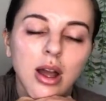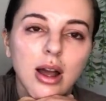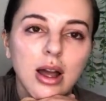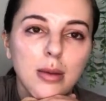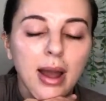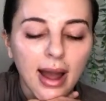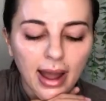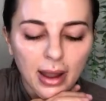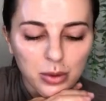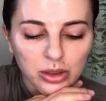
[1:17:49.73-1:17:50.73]
Um,
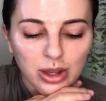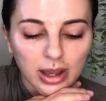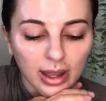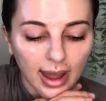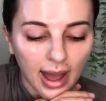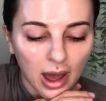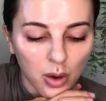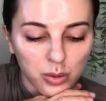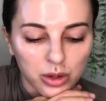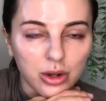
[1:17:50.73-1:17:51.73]
I would look at
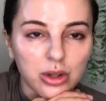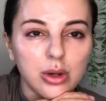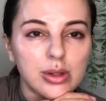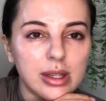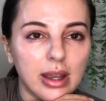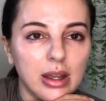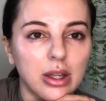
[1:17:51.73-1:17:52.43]
how you're using it.